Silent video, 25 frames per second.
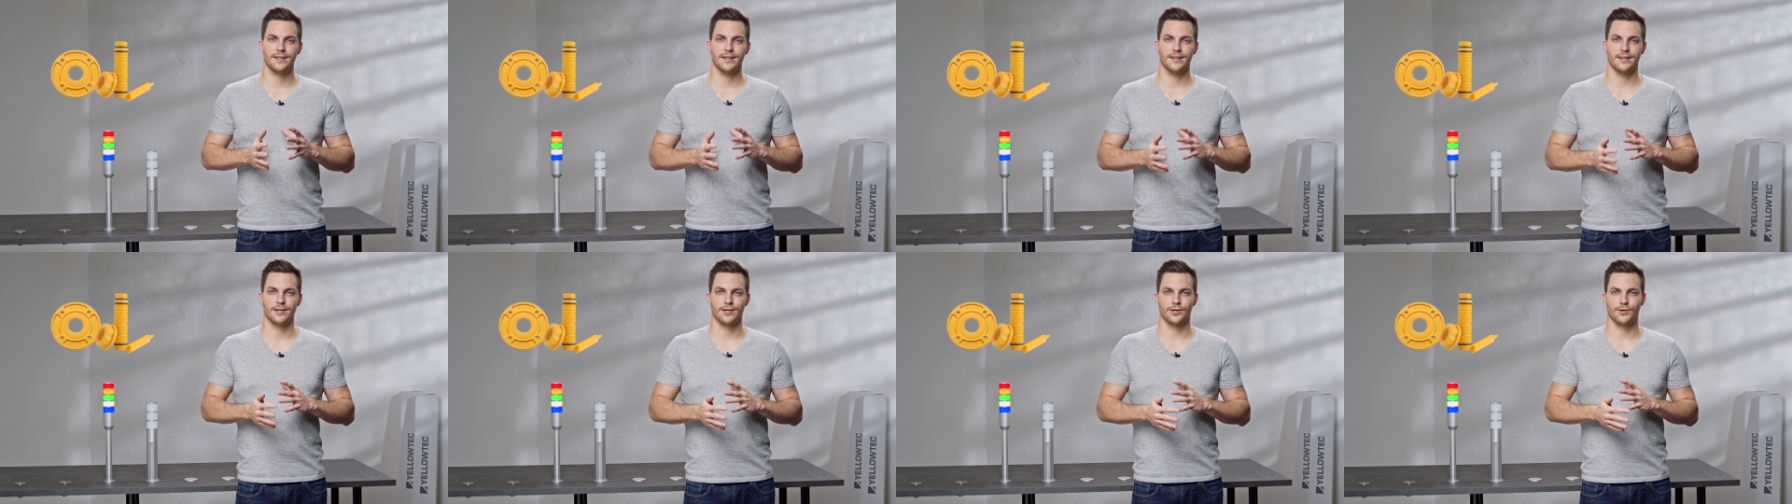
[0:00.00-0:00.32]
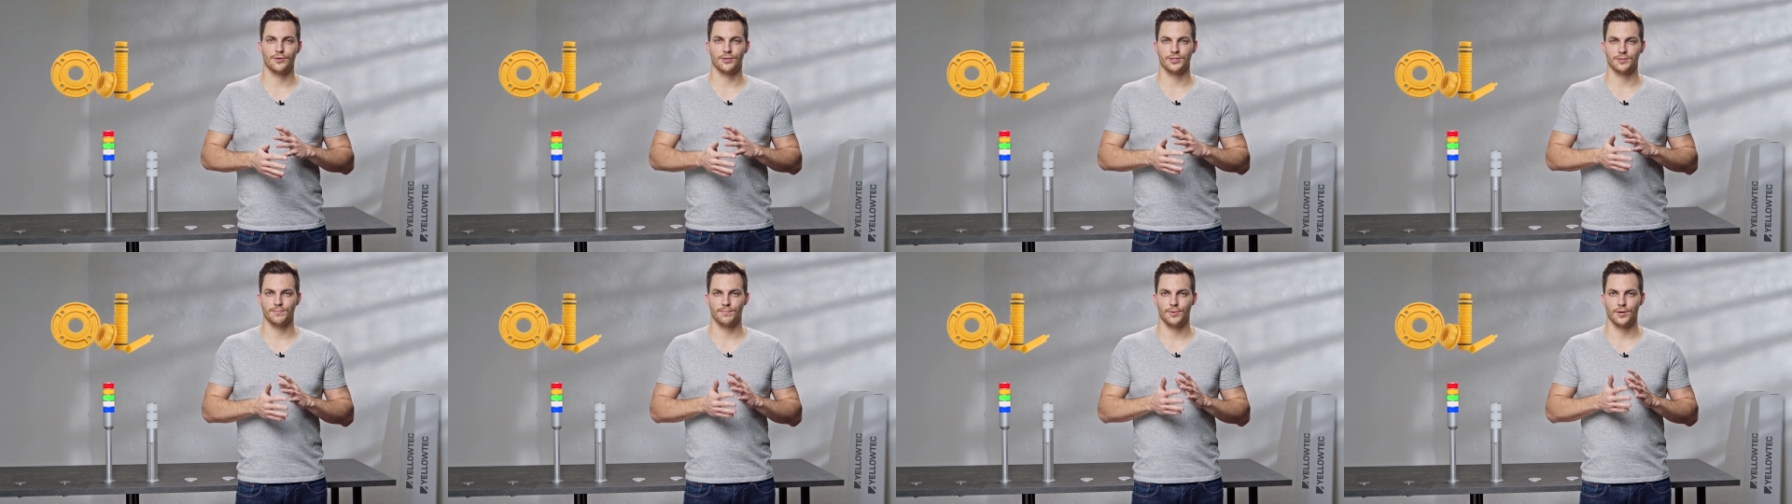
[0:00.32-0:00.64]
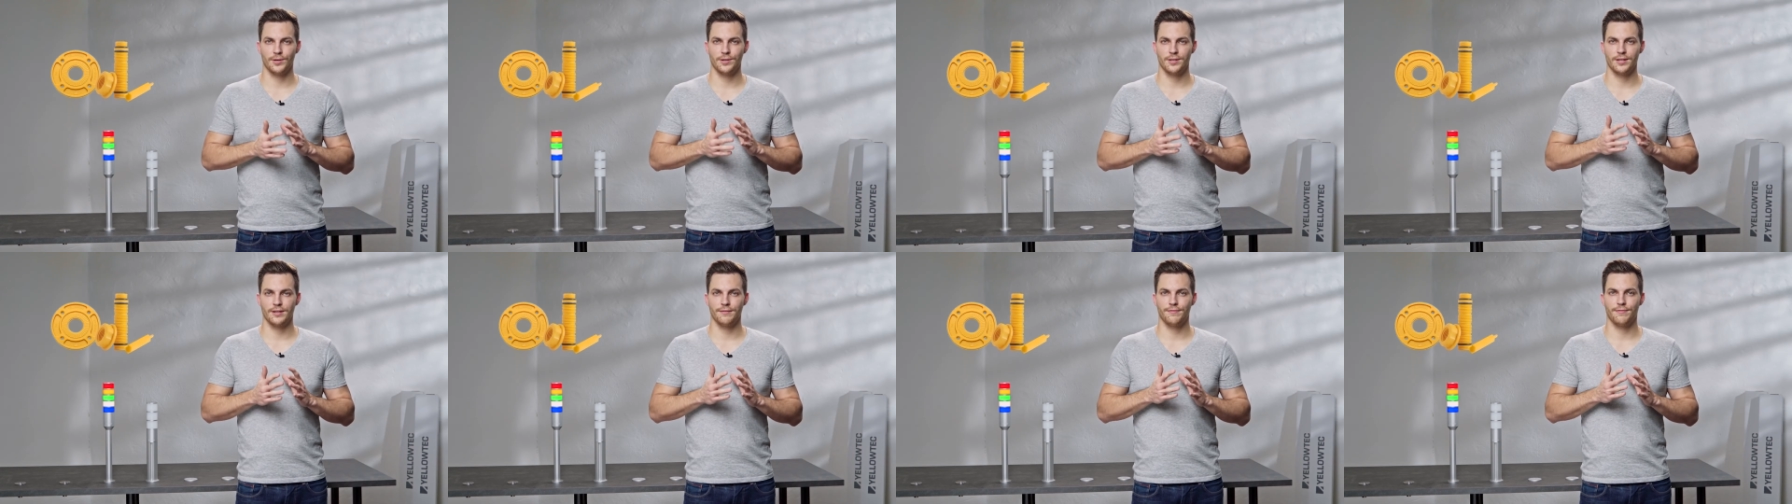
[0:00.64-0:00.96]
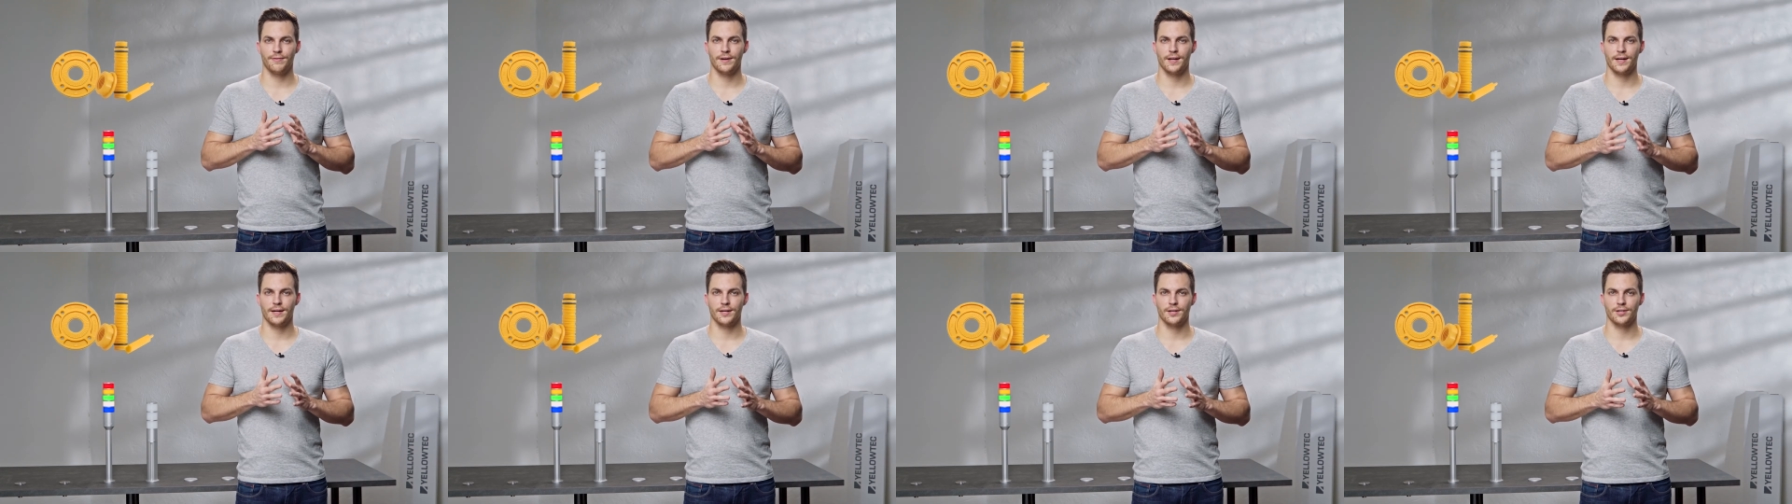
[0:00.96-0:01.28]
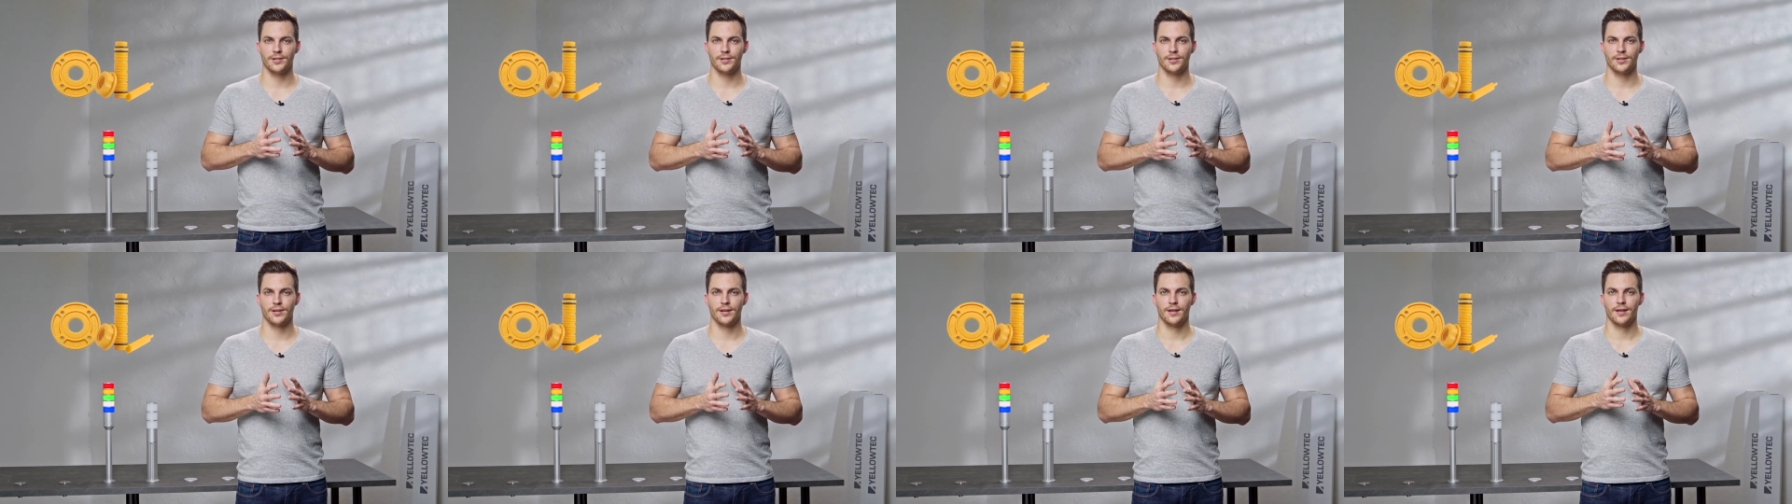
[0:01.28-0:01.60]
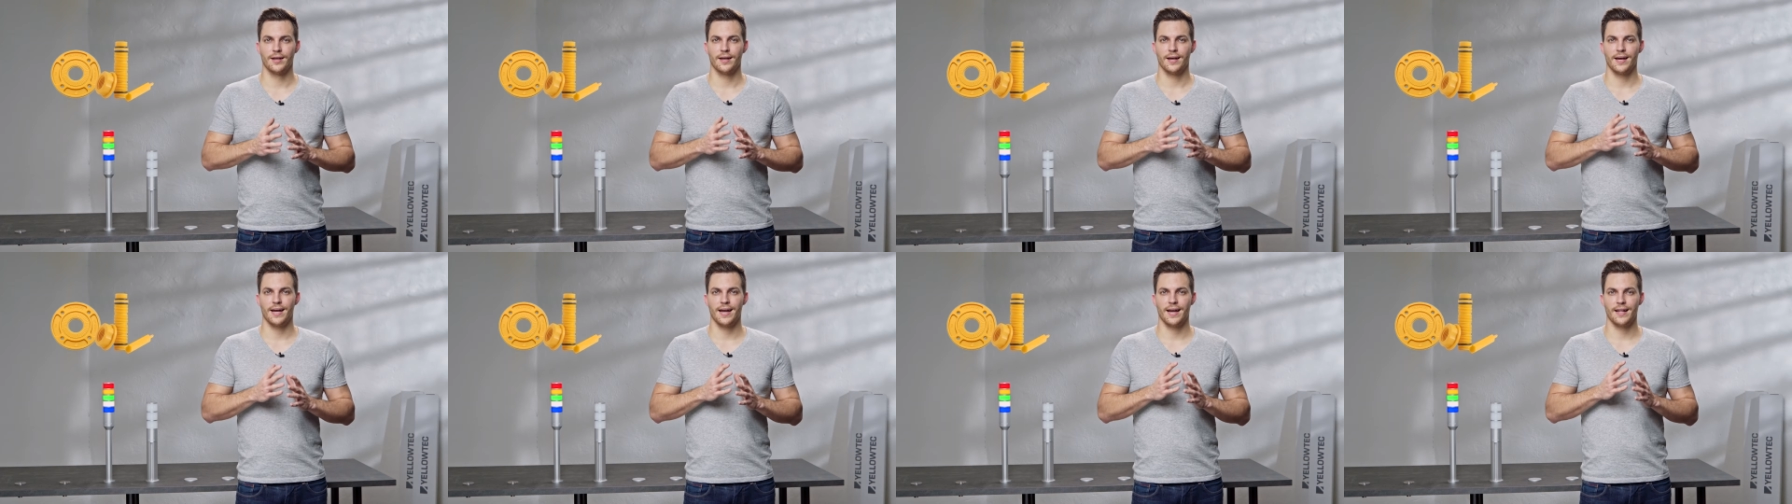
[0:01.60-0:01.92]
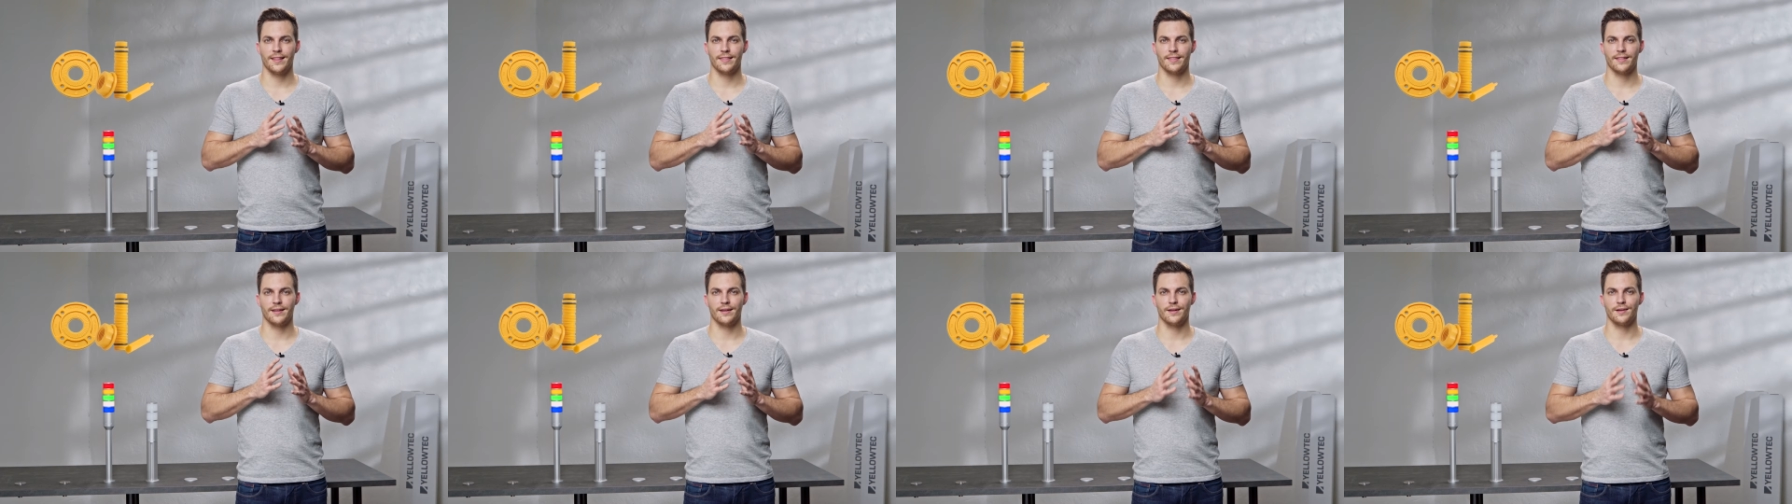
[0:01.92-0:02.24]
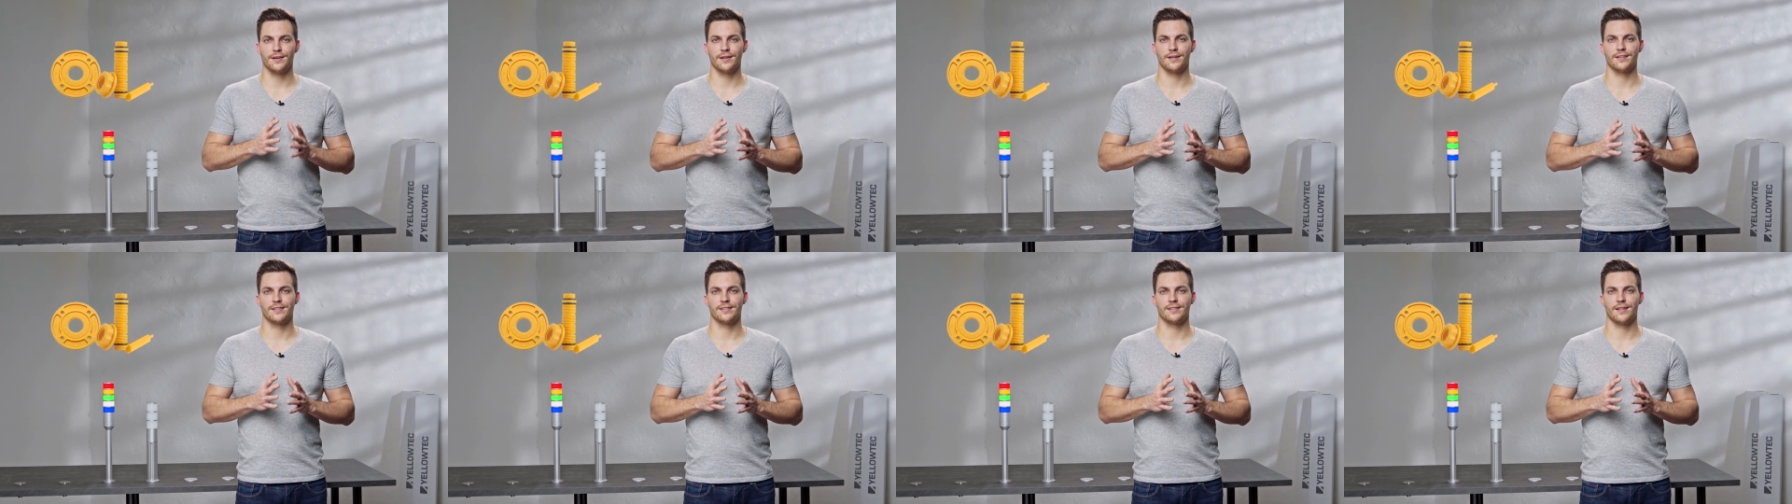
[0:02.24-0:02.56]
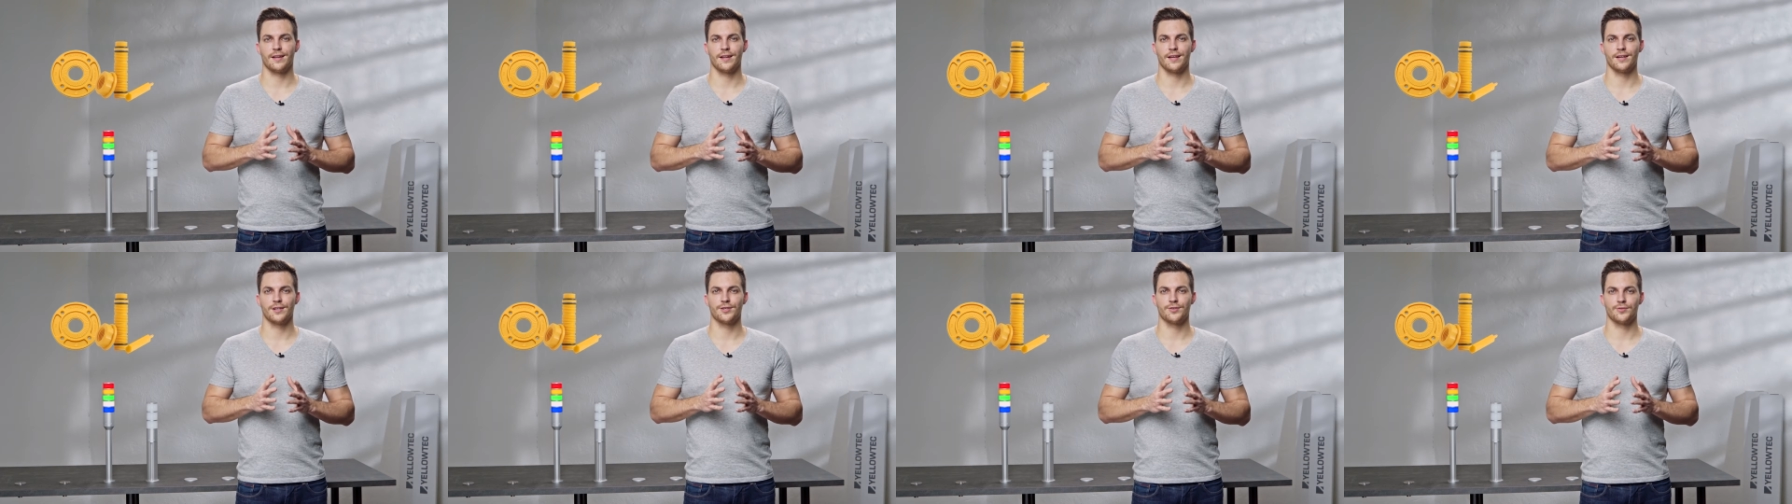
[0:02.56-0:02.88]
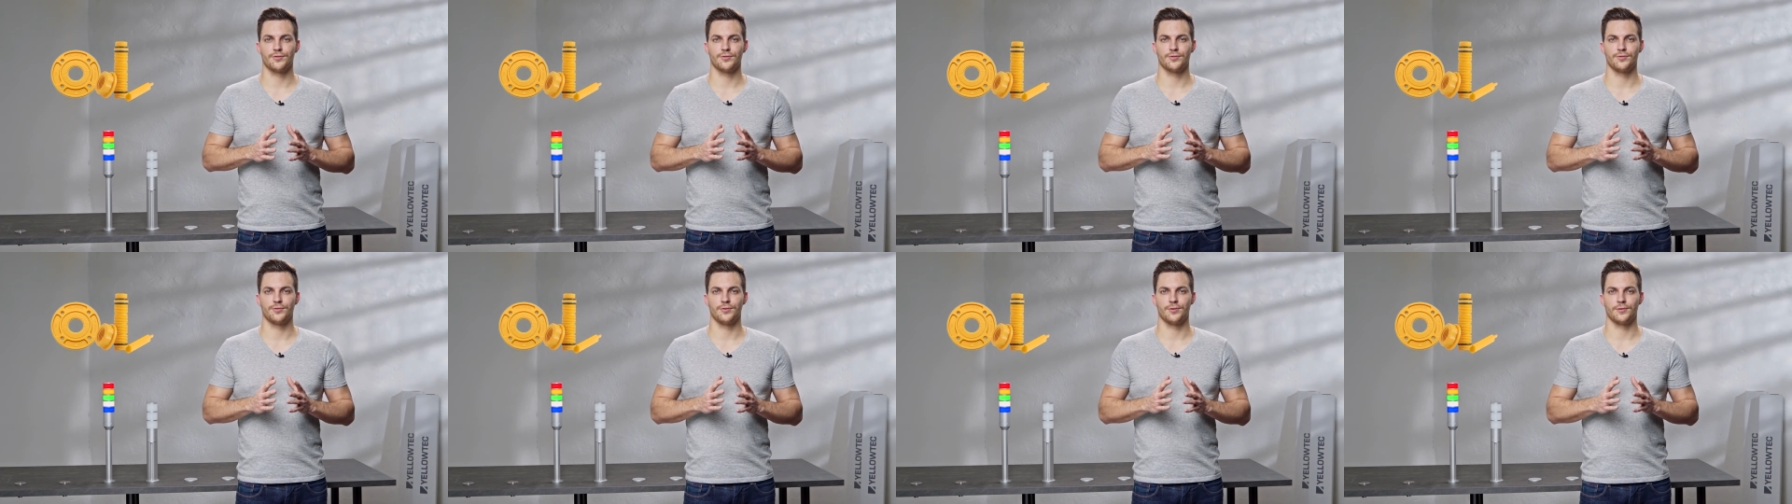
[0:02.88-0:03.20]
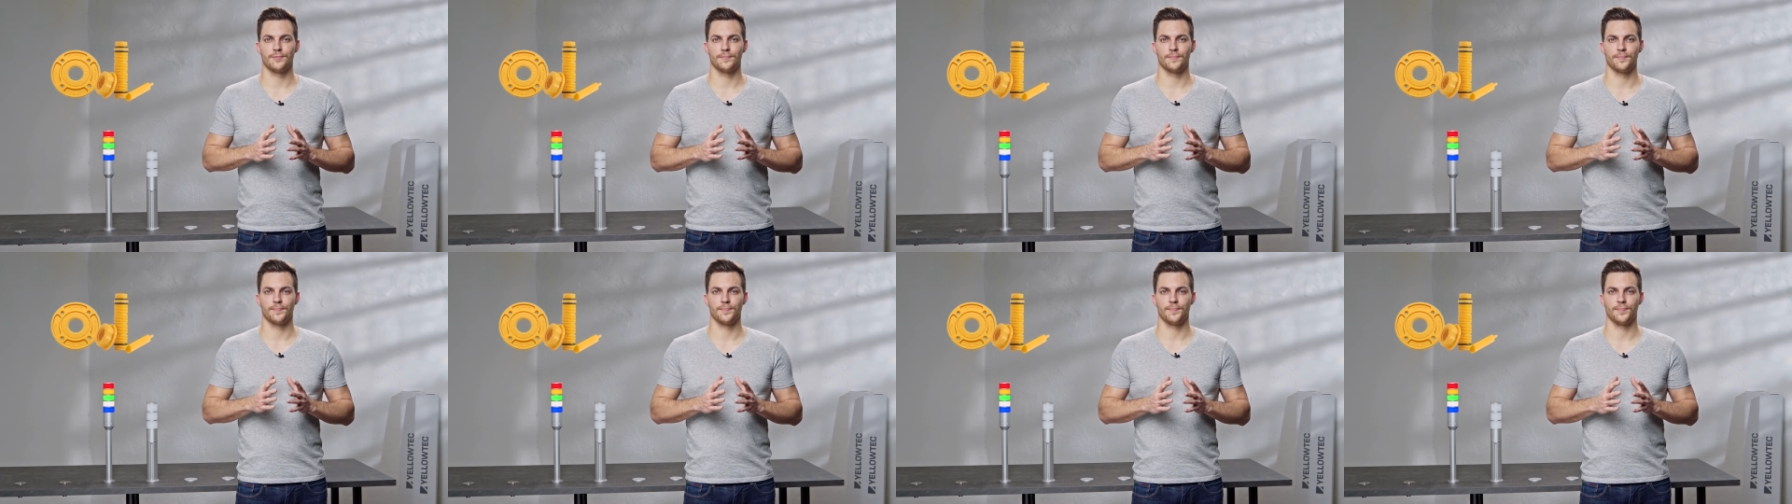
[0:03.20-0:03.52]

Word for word: a corresponding flange and the litt installation tool.